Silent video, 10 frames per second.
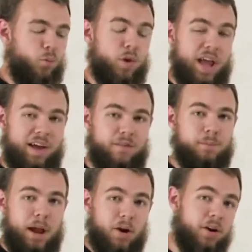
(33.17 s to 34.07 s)
we have
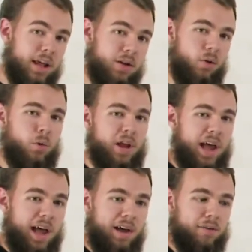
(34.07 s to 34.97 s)
parity or we
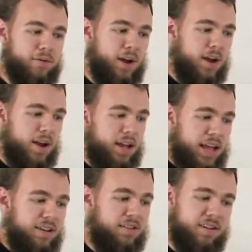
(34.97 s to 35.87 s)
have
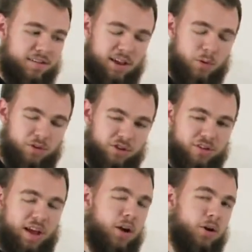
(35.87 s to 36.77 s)
ECC, which
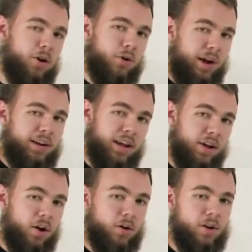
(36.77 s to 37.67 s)
is error
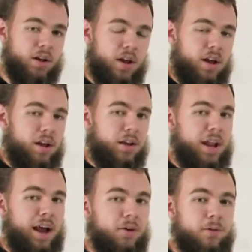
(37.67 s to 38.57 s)
correcting code.
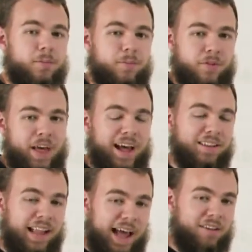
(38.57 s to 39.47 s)
Now,
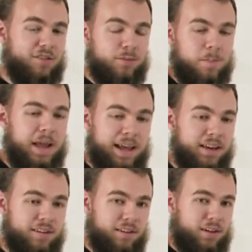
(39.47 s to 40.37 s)
that last
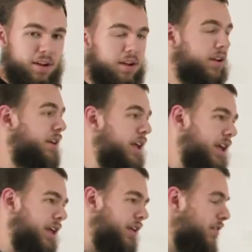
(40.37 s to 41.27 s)
bit
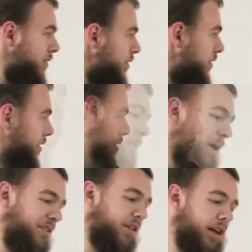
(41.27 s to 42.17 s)
is
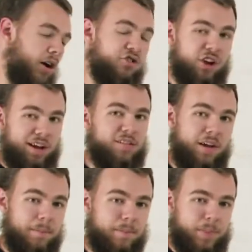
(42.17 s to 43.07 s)
basically our
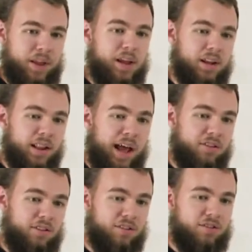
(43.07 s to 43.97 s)
checksum. It
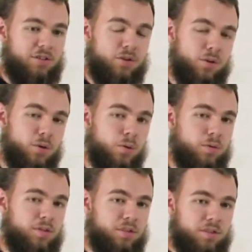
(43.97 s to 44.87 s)
allows us
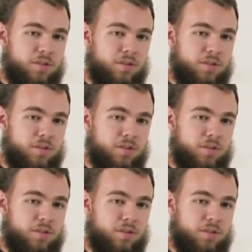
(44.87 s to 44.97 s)
to